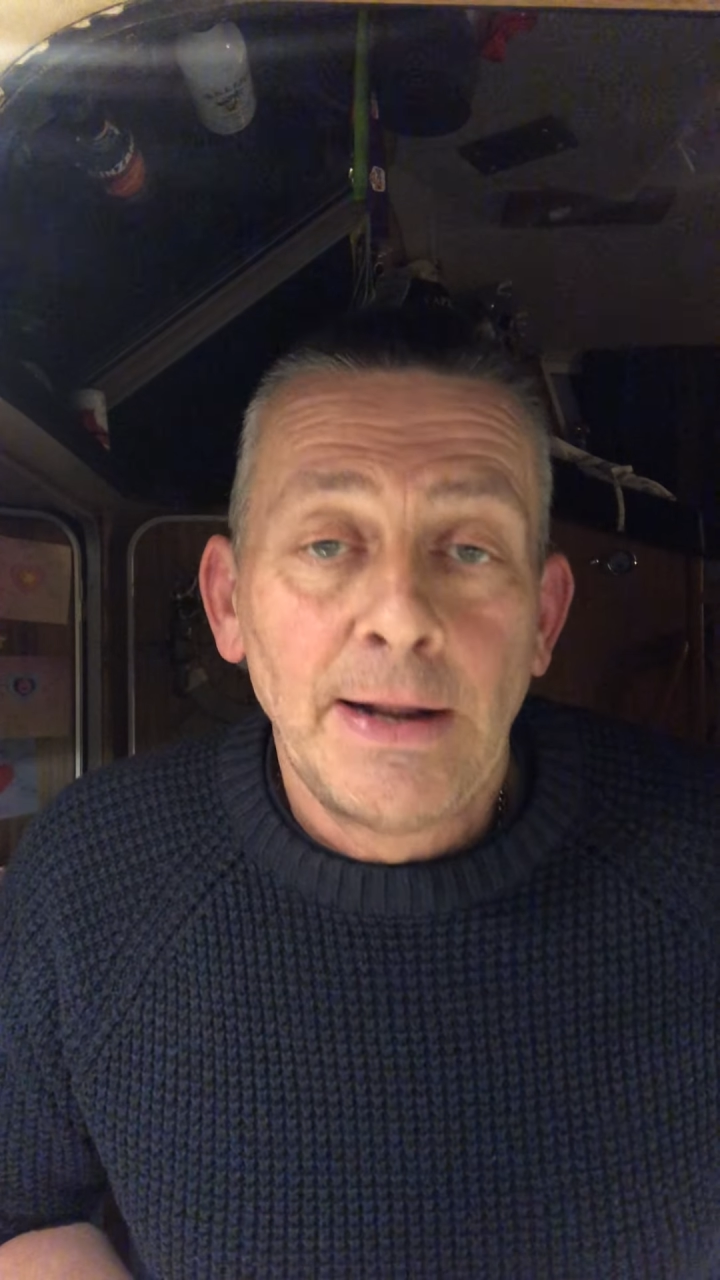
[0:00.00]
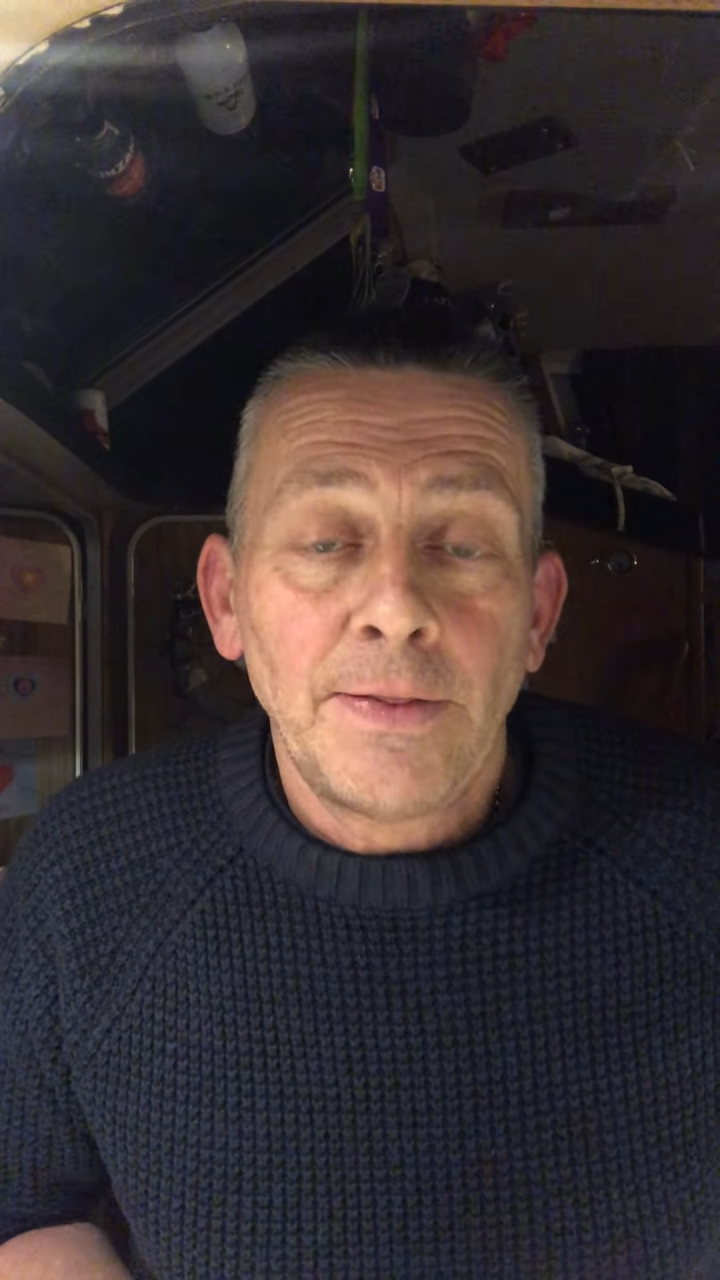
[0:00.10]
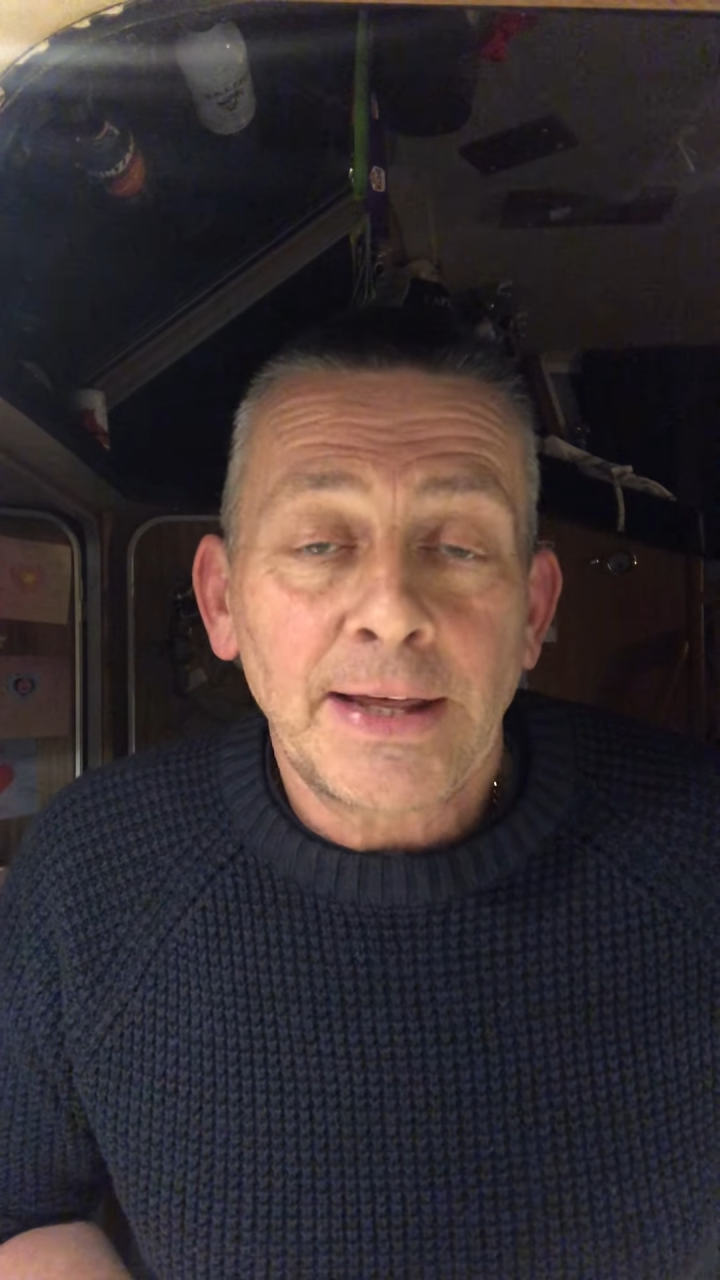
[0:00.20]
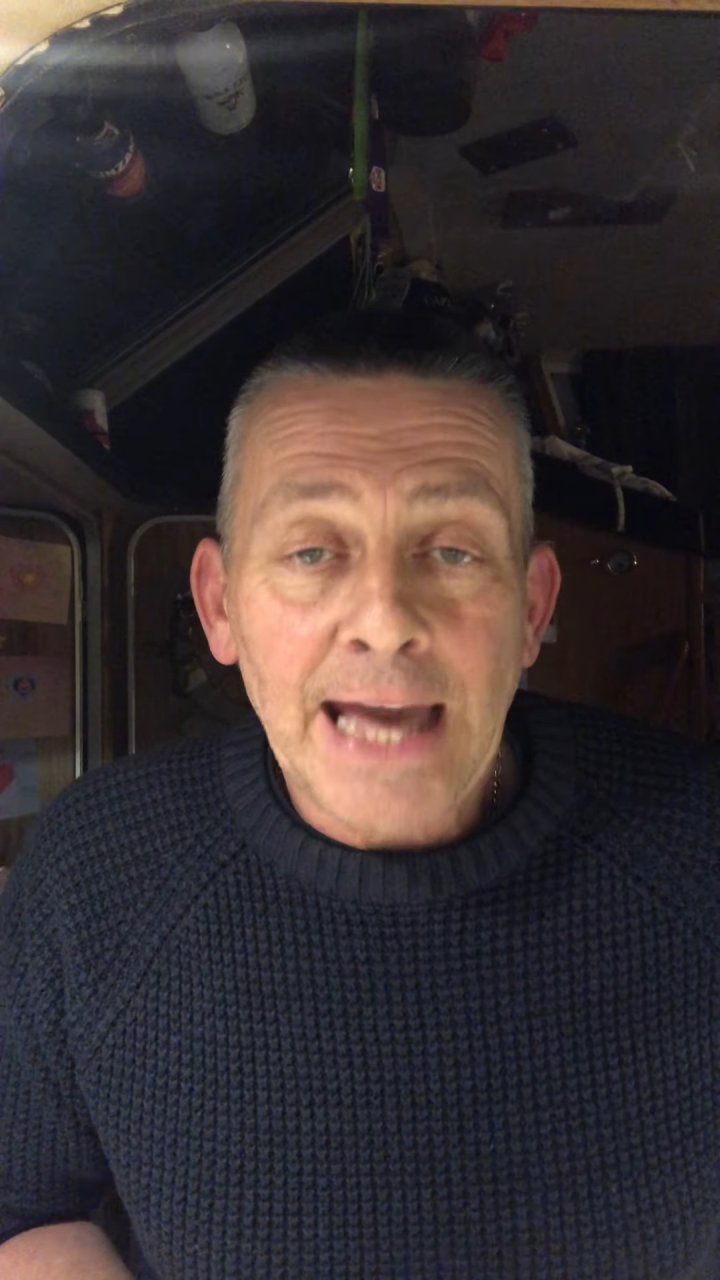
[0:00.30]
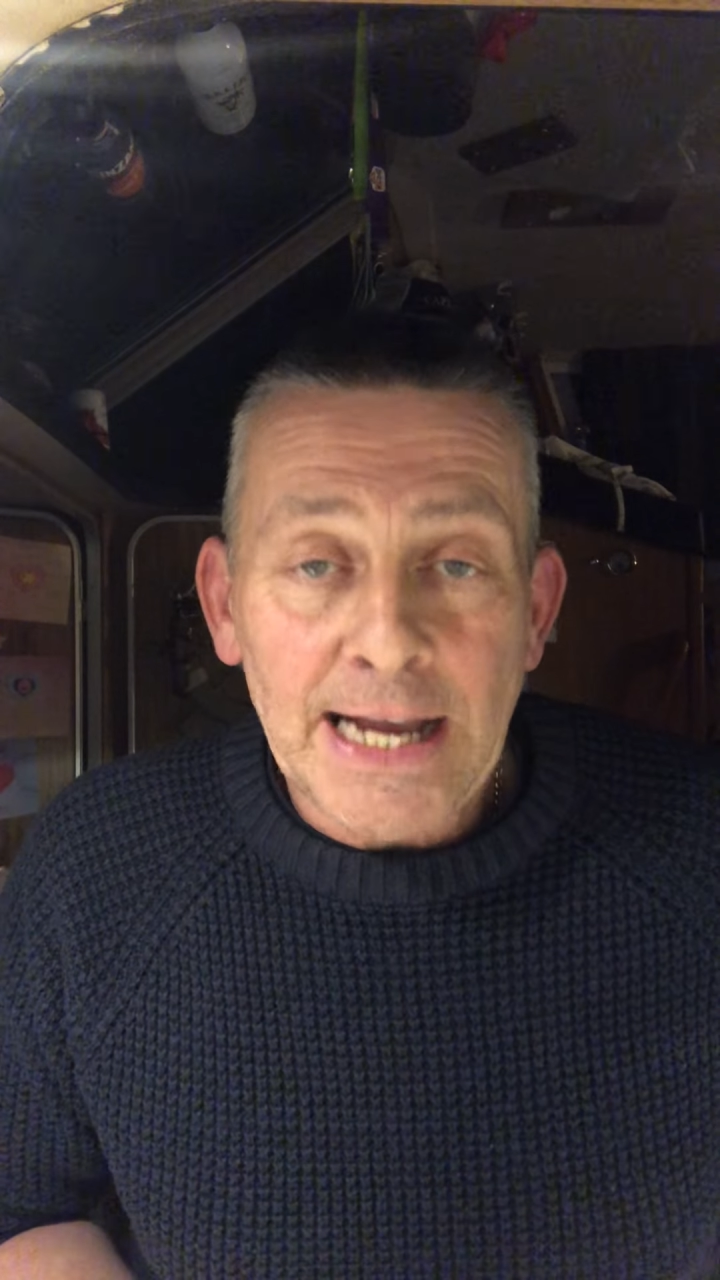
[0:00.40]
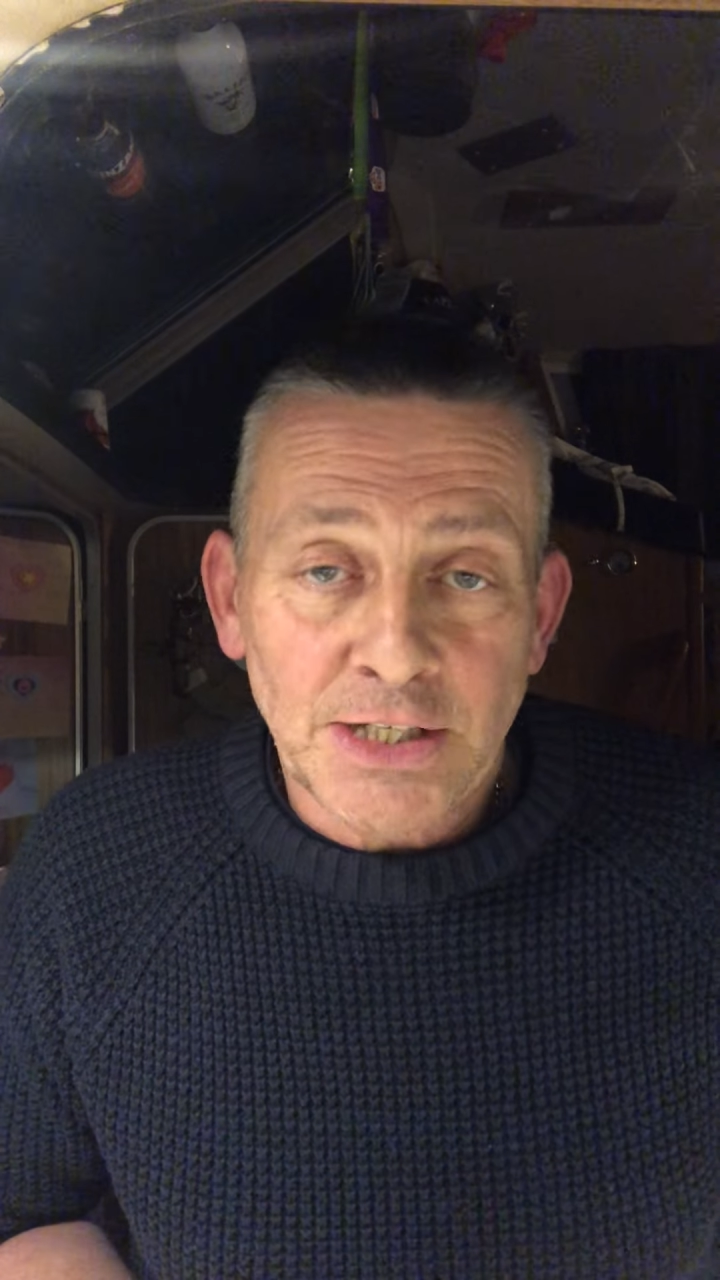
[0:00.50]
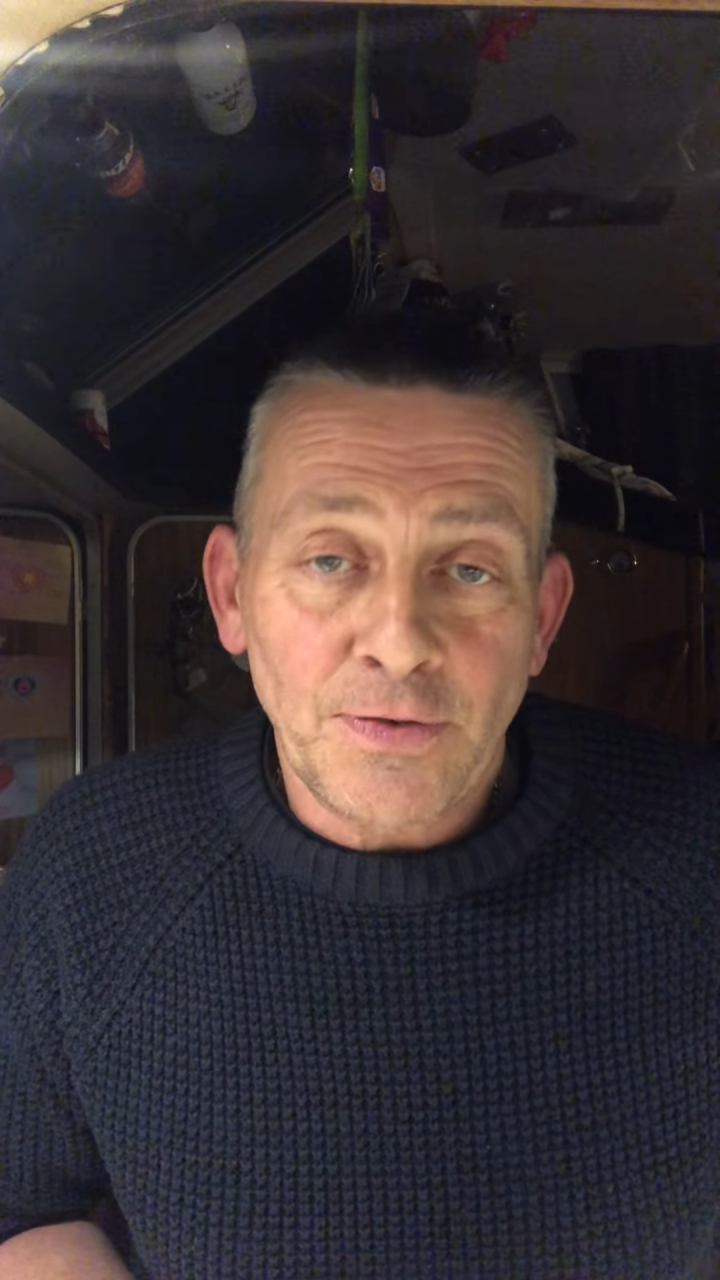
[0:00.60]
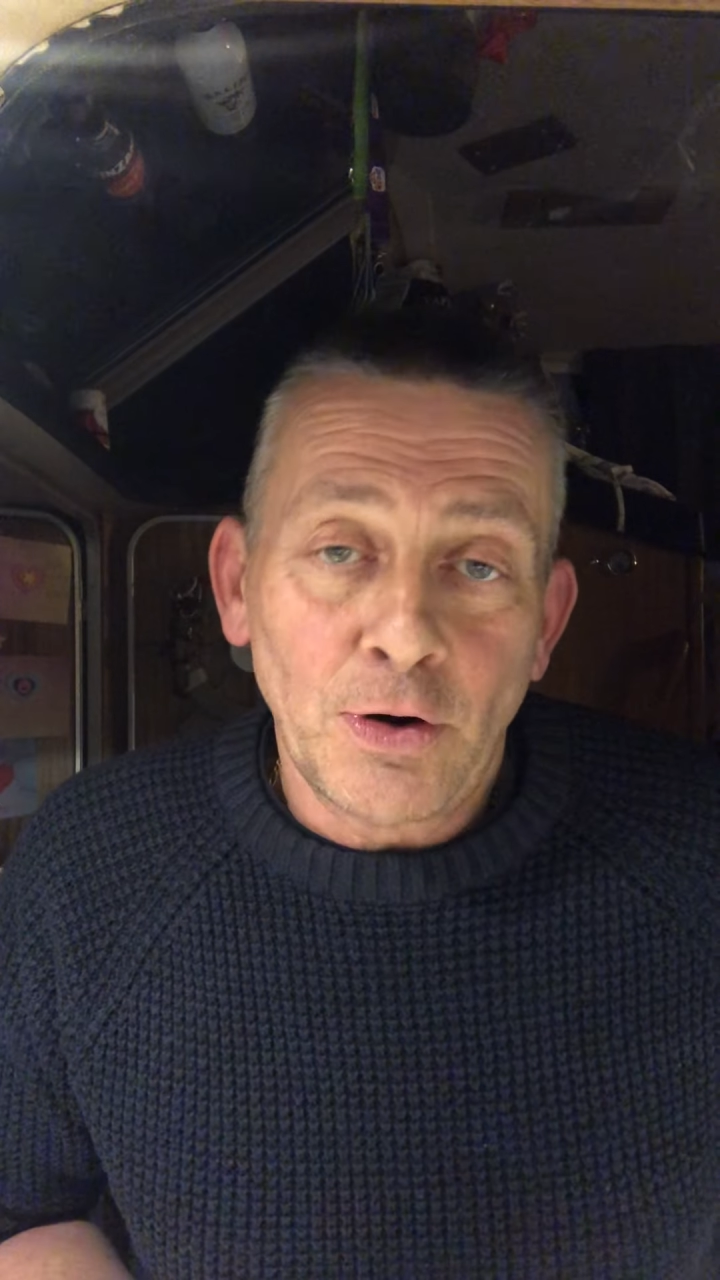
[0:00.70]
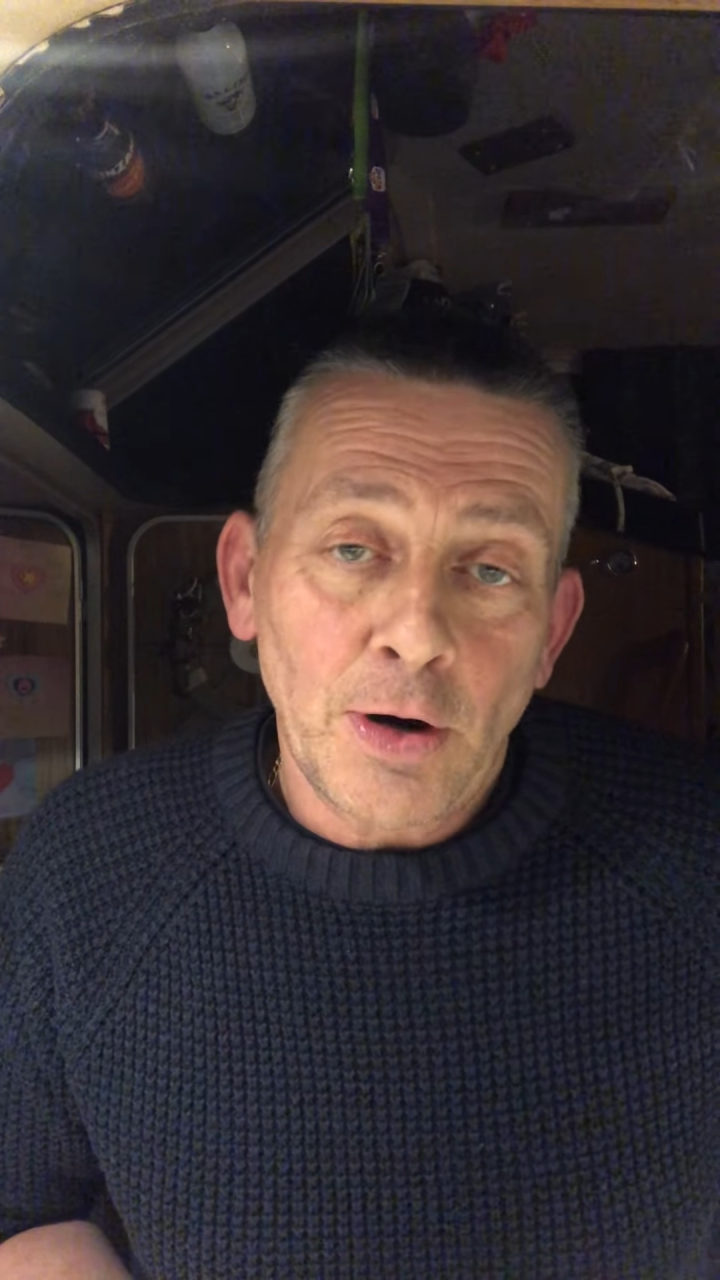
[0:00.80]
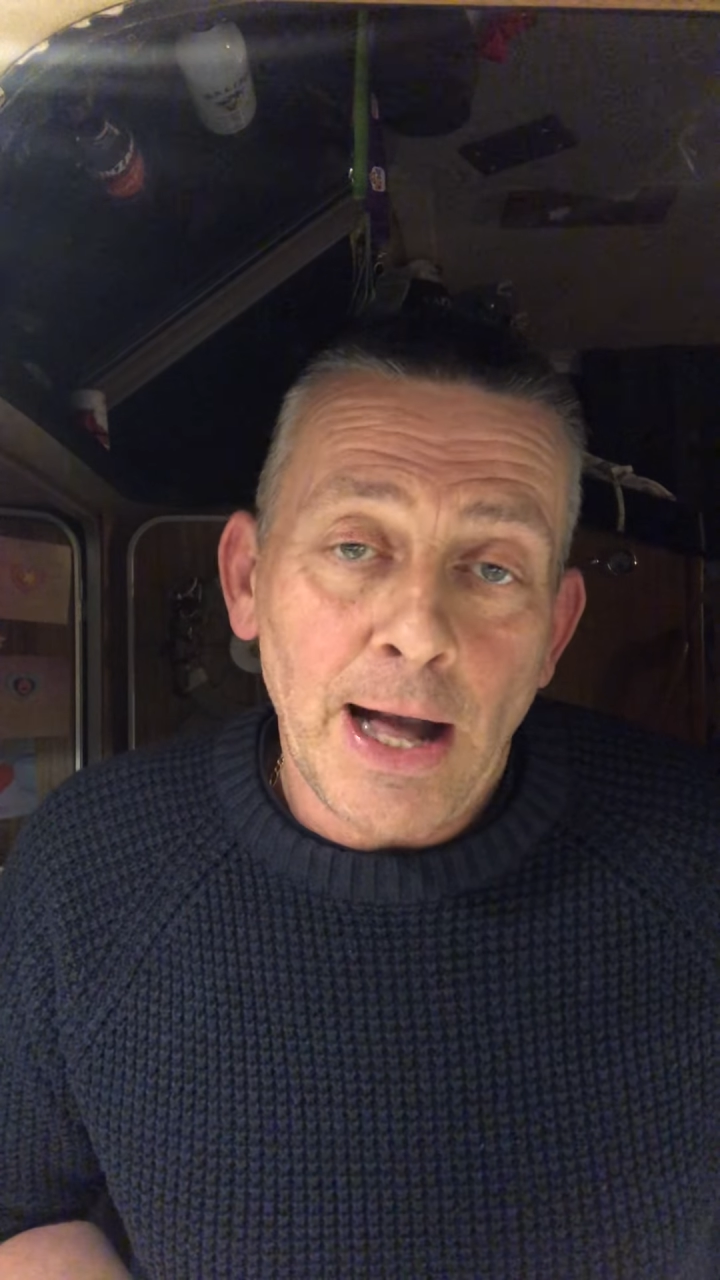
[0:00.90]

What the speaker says: The cats have got